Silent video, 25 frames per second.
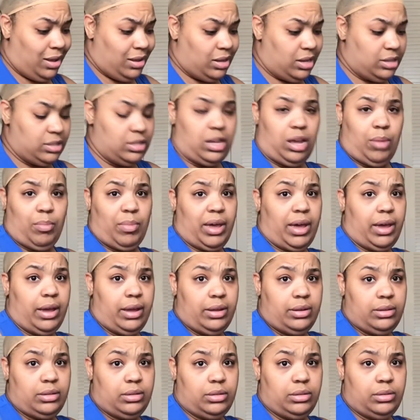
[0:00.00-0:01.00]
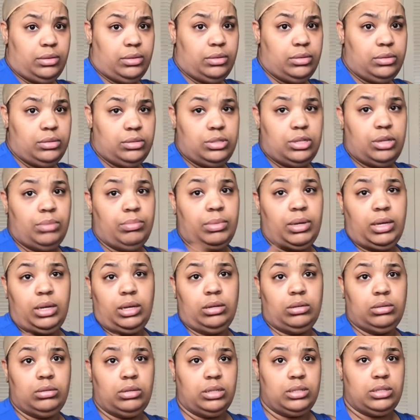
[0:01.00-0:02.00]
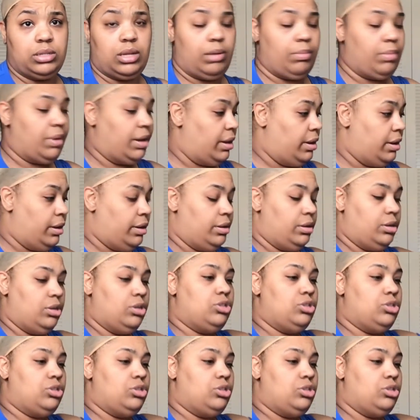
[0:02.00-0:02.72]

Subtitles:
That's not bad to me. That's not bad.